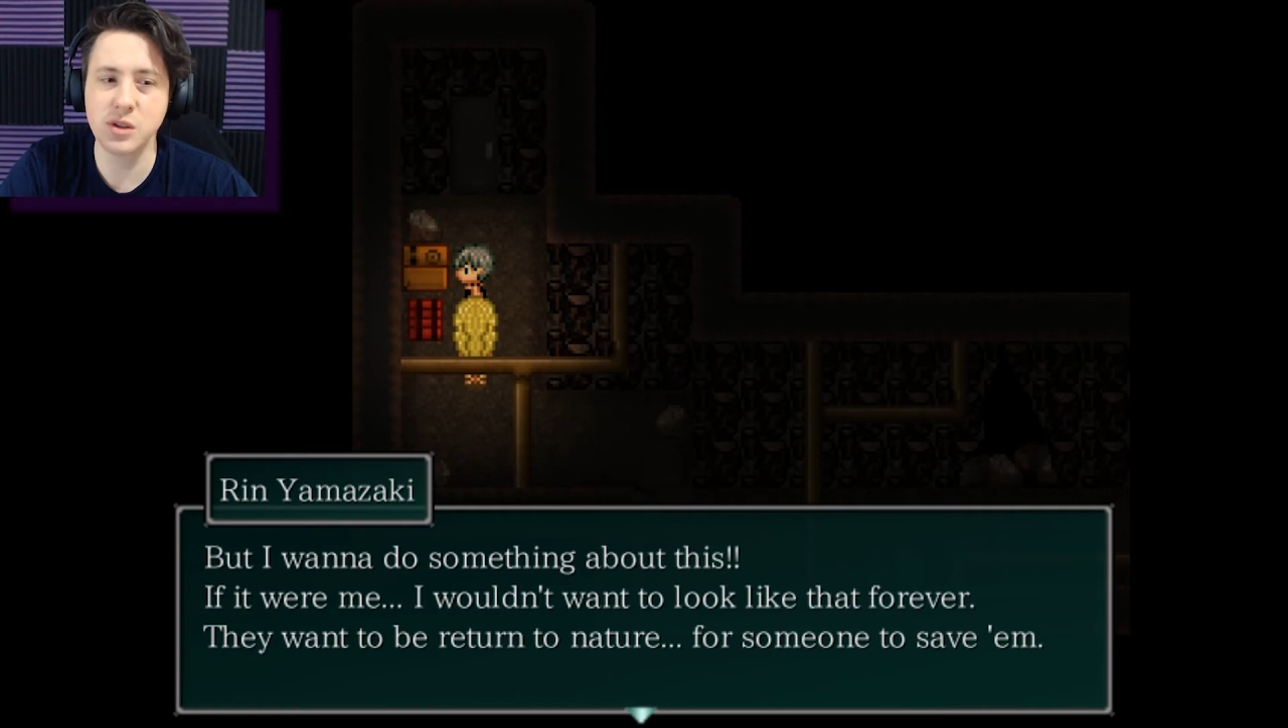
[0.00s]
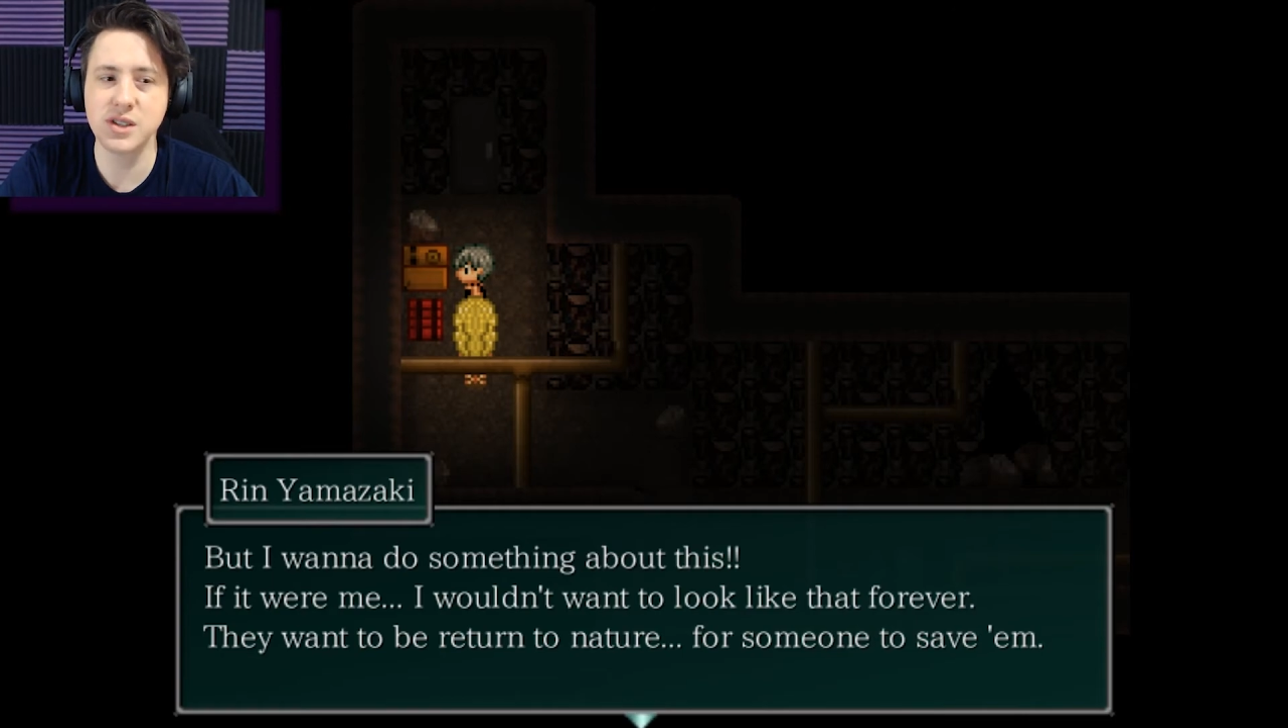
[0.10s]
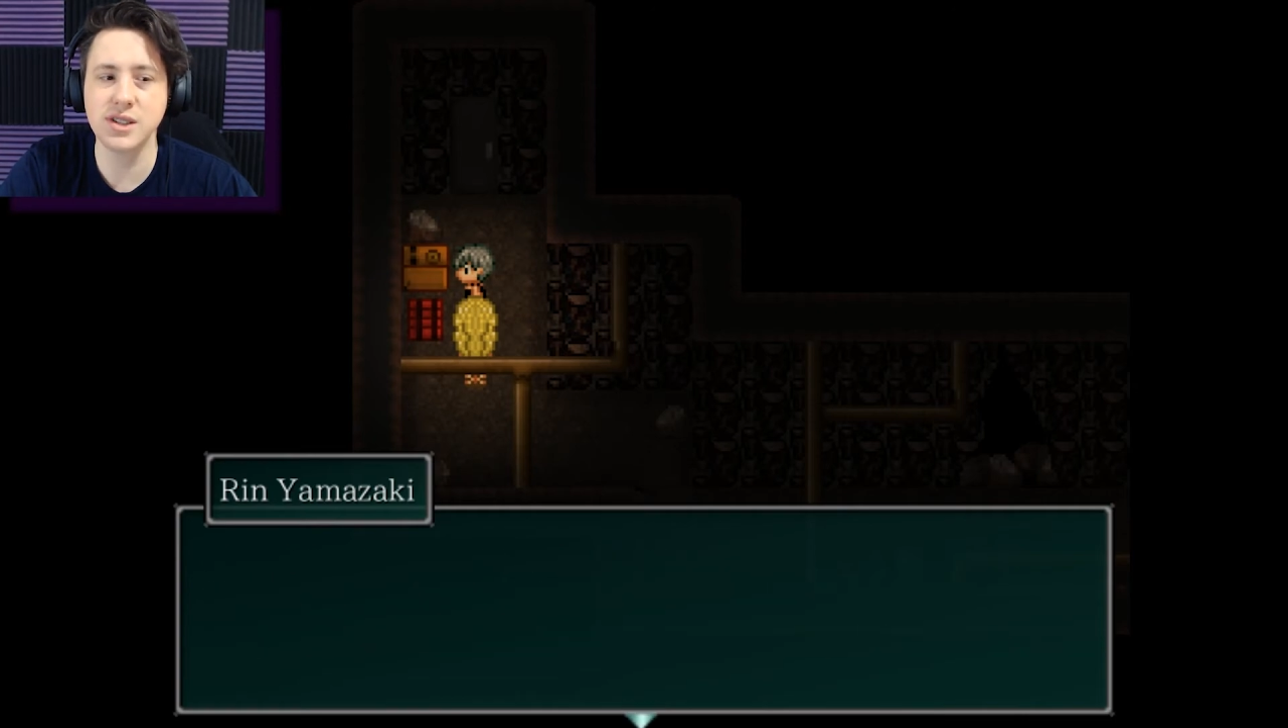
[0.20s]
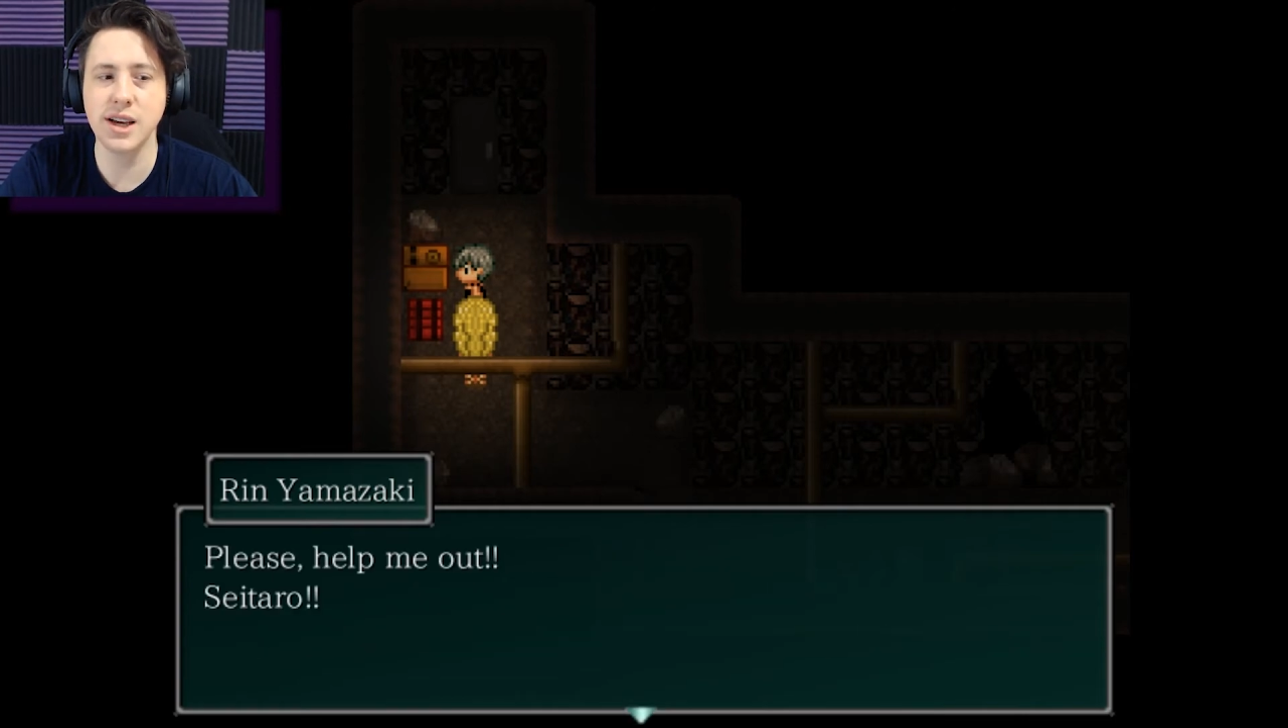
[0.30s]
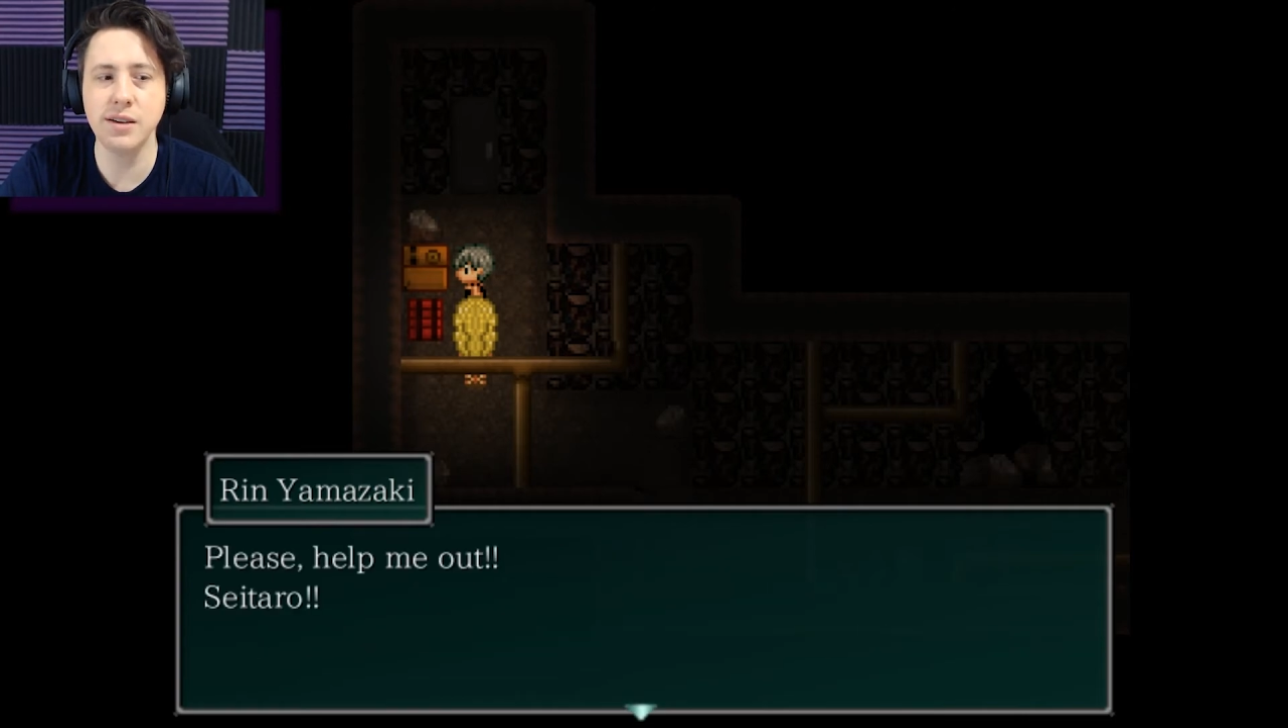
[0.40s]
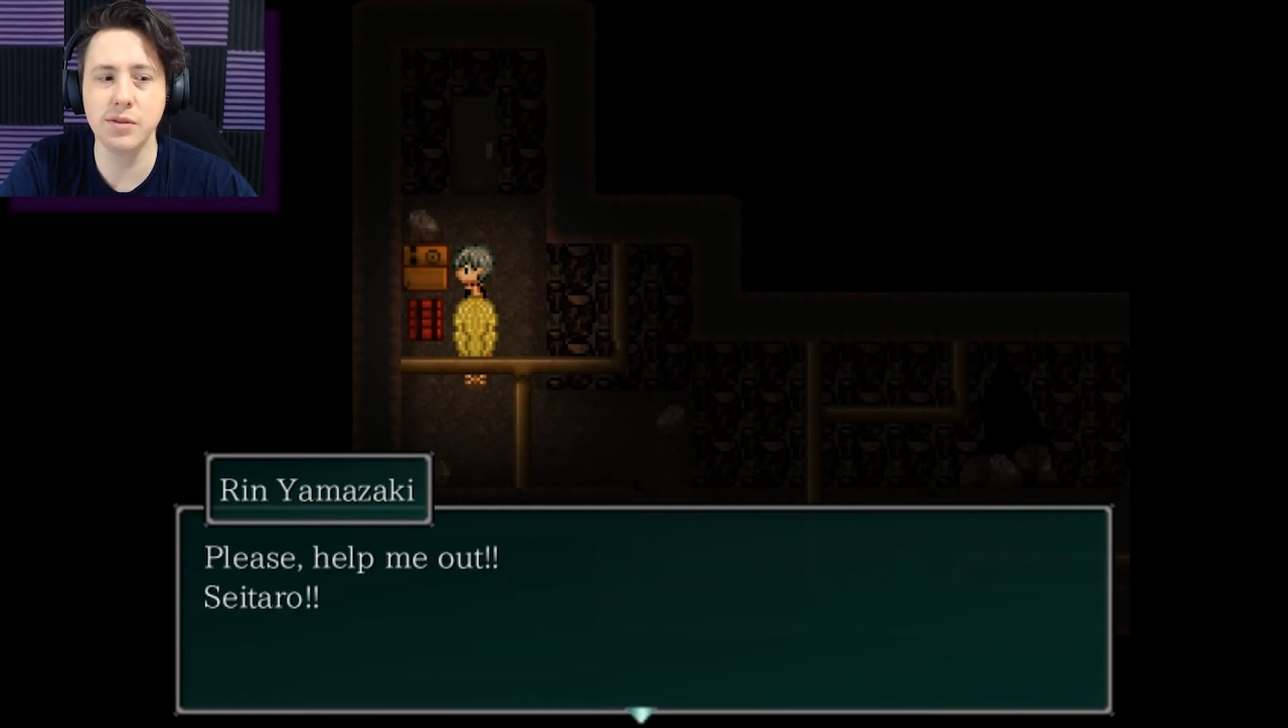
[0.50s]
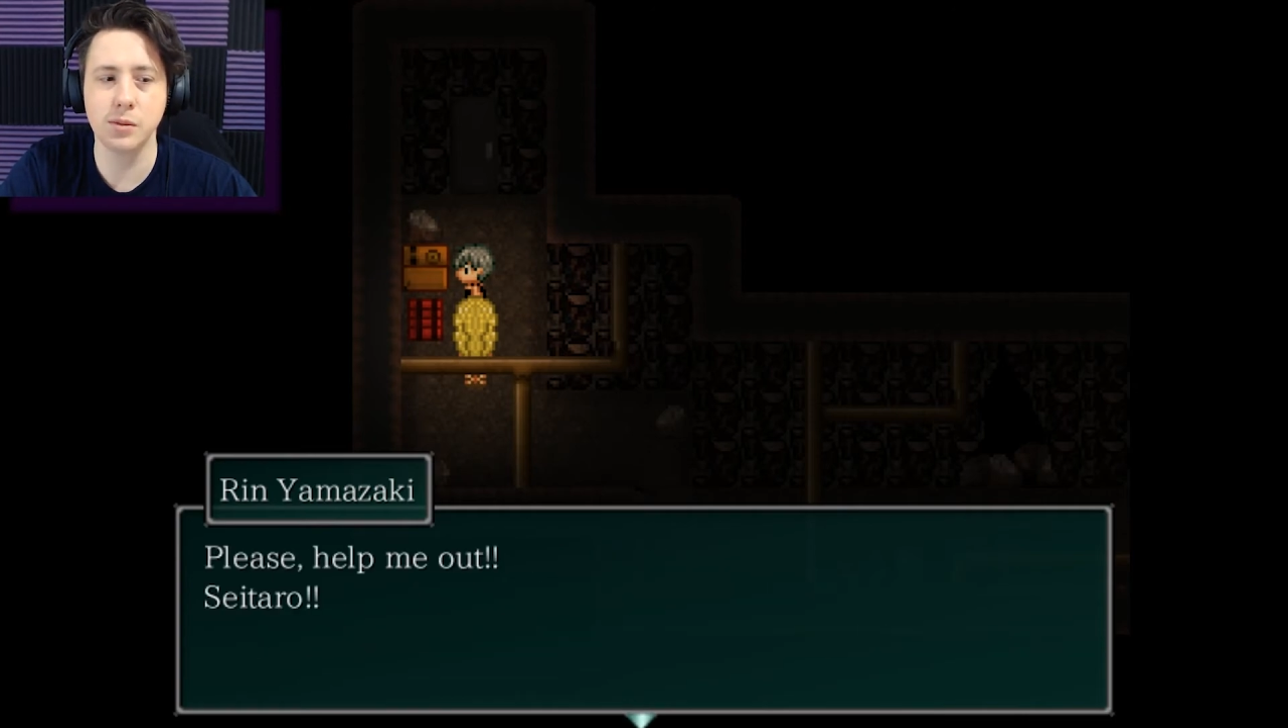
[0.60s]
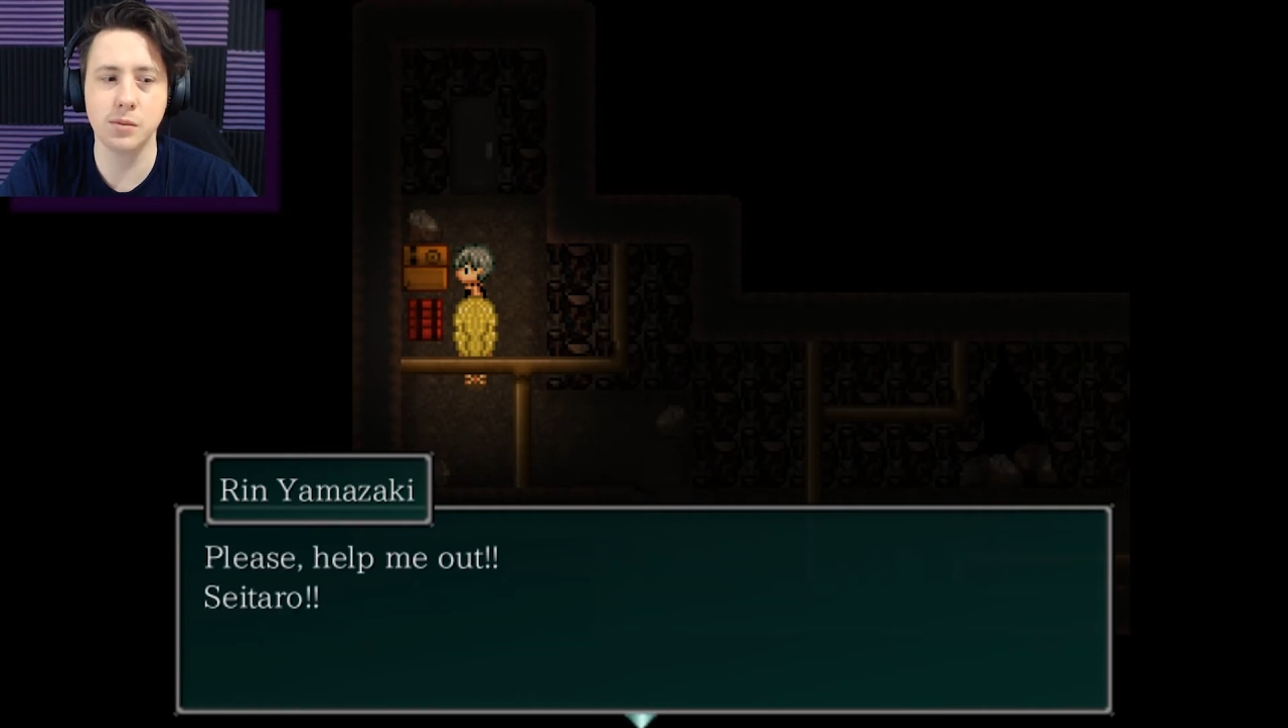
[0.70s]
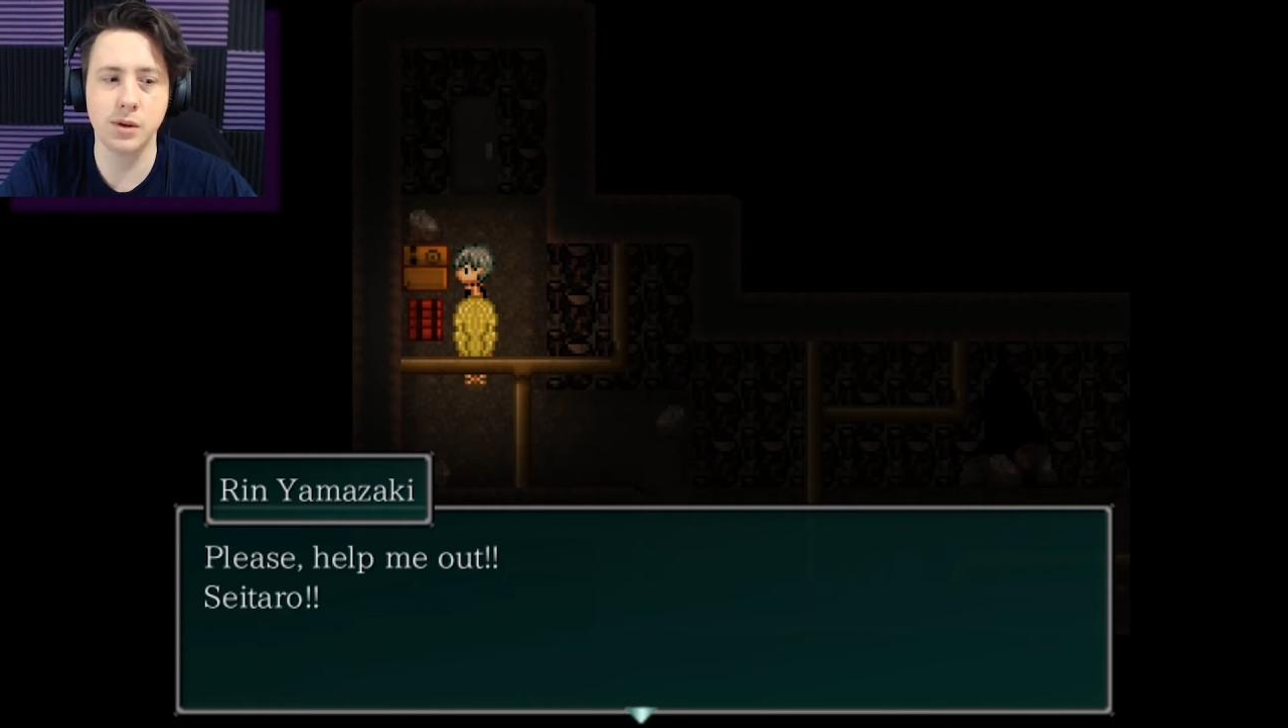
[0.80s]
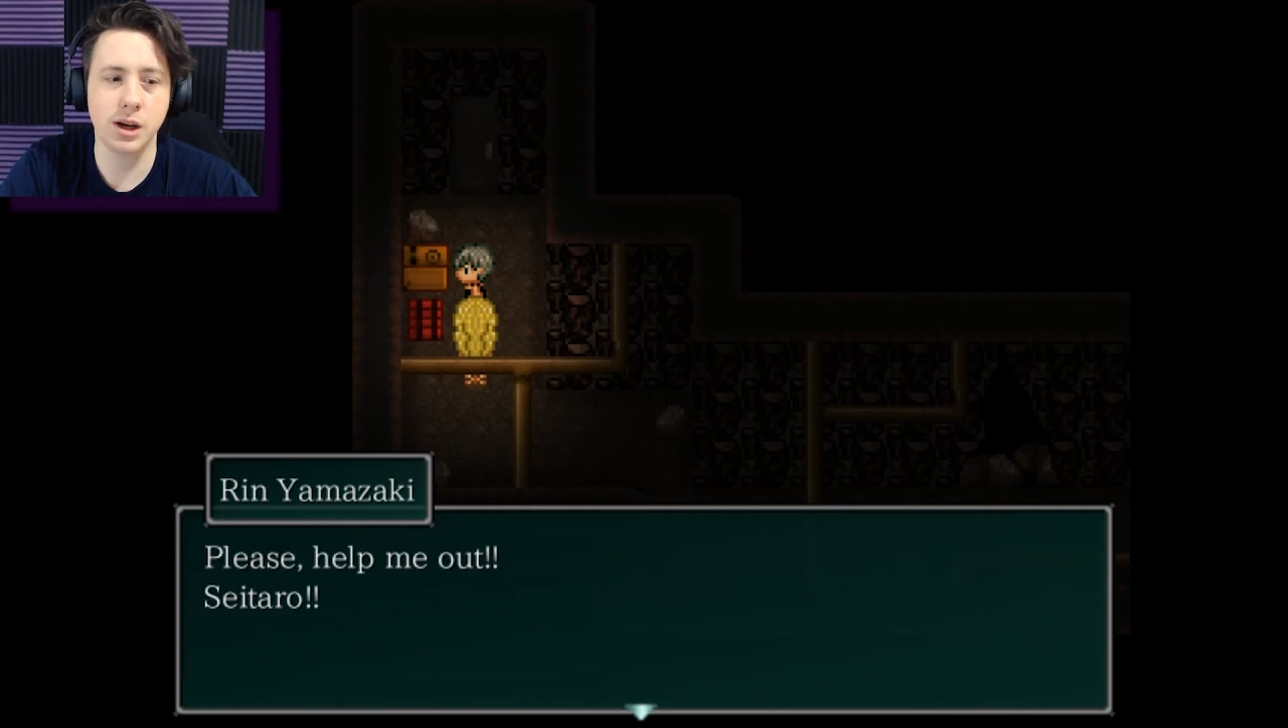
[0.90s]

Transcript: save them.